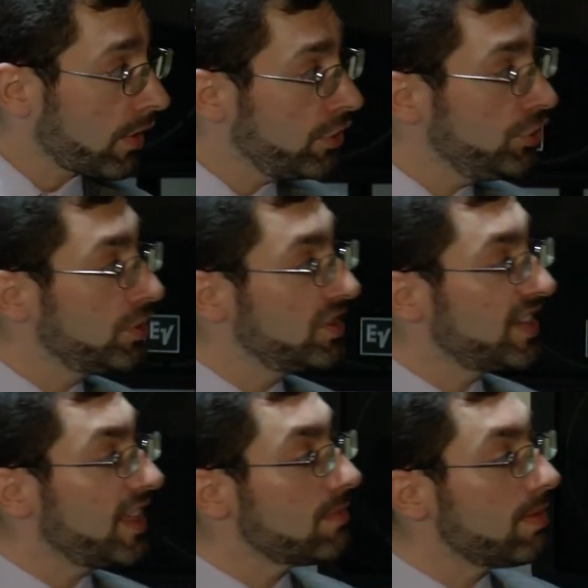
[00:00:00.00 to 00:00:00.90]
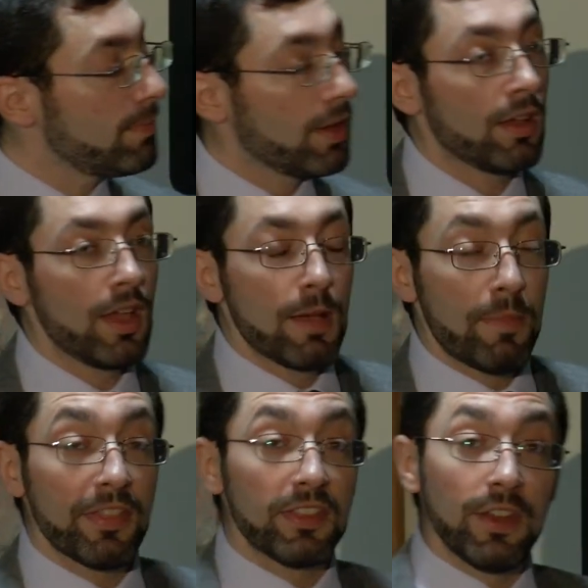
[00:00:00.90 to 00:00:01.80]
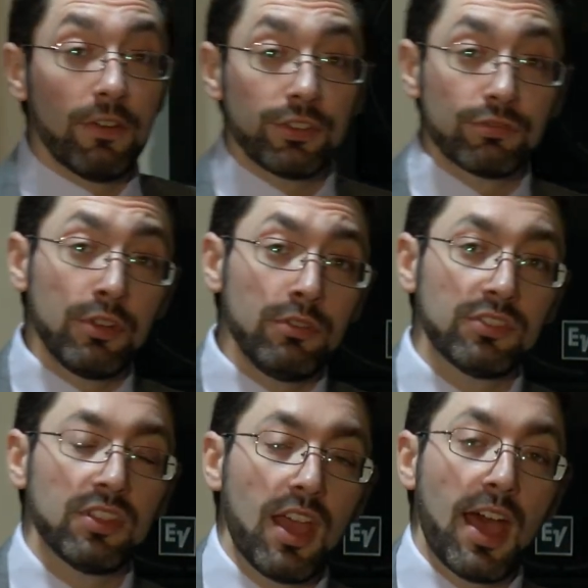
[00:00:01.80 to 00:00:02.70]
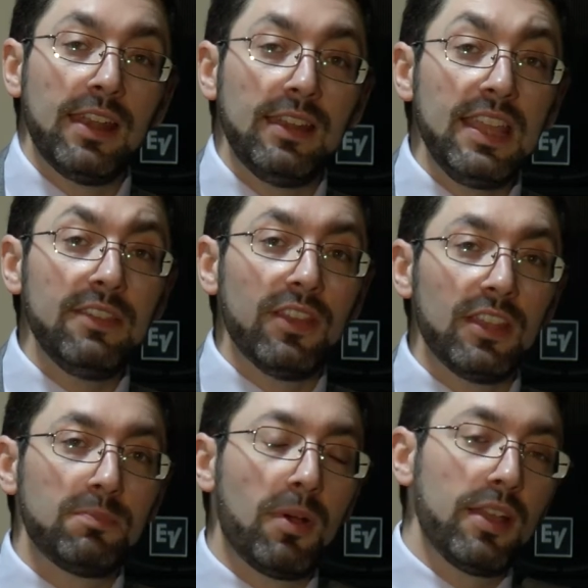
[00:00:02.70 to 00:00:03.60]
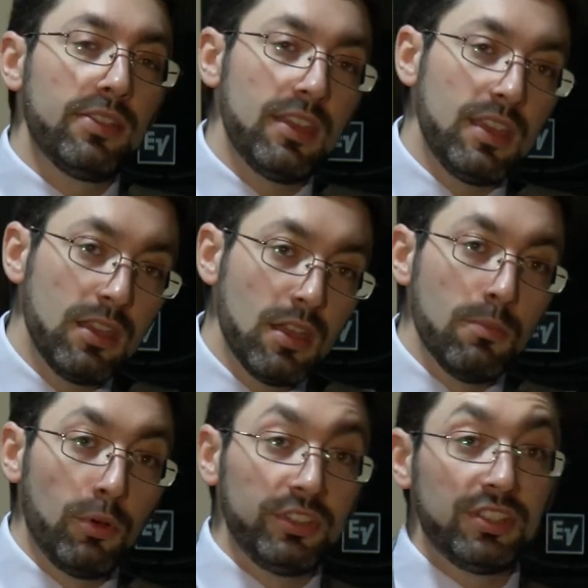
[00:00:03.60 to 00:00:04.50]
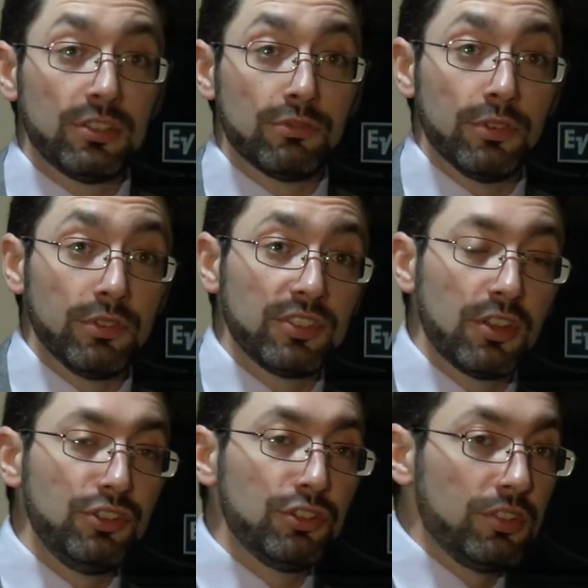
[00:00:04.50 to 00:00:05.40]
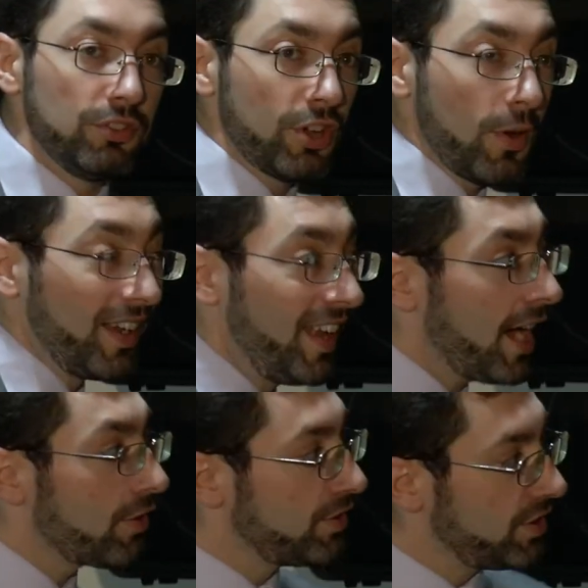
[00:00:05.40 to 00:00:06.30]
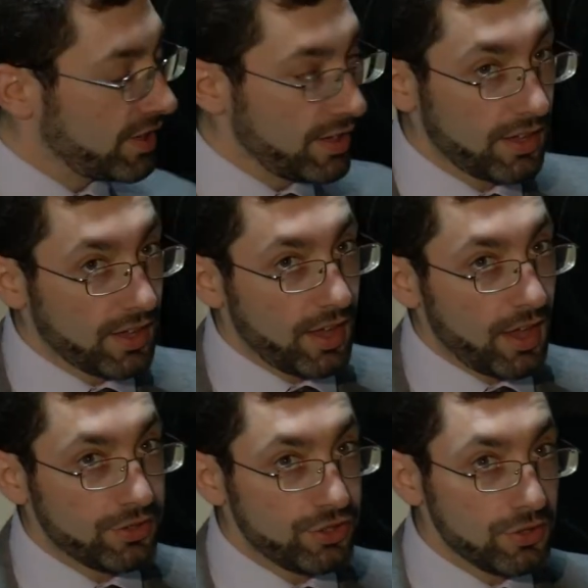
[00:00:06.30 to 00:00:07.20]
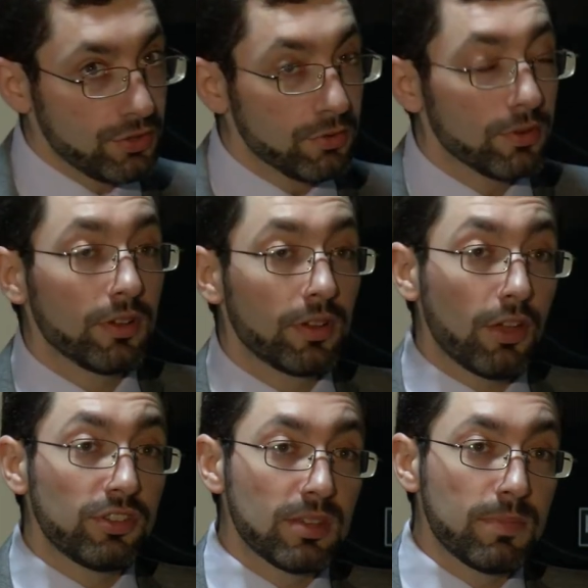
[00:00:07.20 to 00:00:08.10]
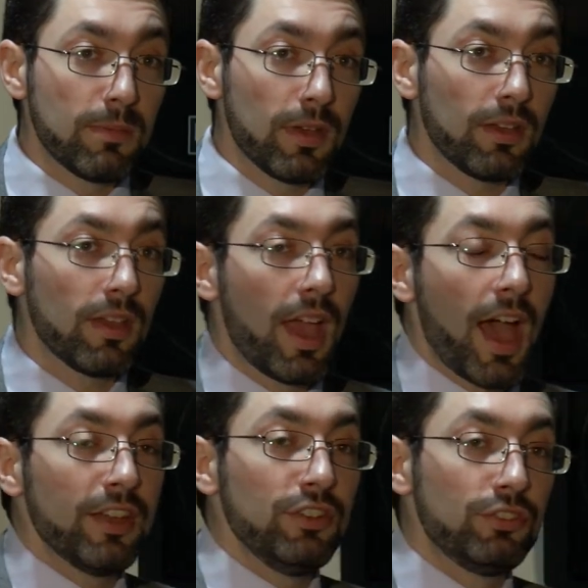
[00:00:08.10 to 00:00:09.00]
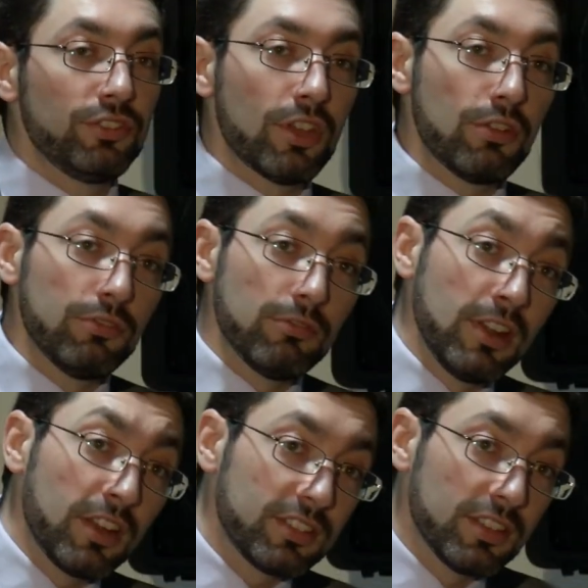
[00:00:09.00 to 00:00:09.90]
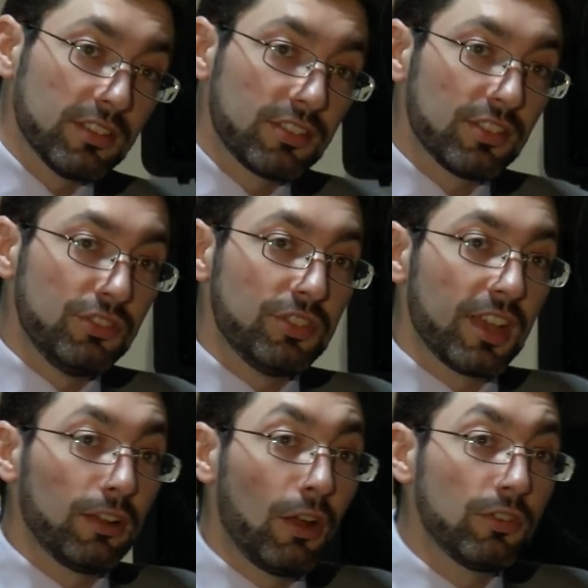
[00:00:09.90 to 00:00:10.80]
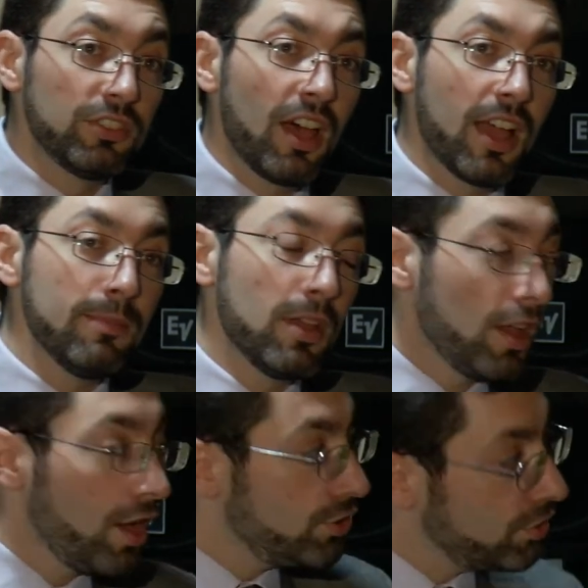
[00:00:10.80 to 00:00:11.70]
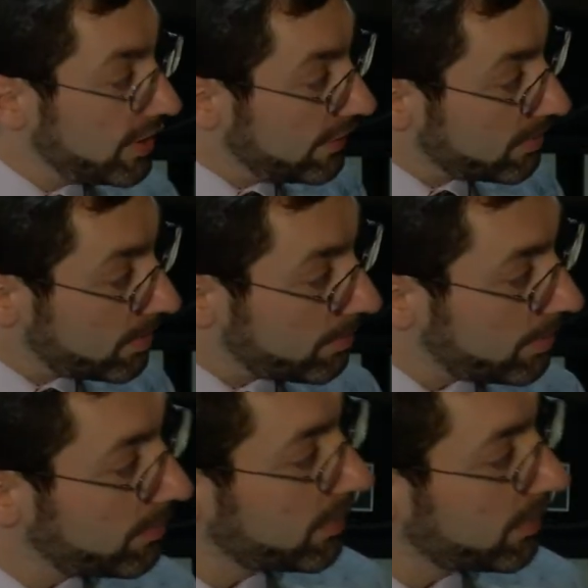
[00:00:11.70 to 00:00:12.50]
that you should ascend the bimah by the nearest route and leave it by the more distant route. So you should show alacrity as you go to the bimah, and you should show reluctance and should take a long time as you leave the bimah.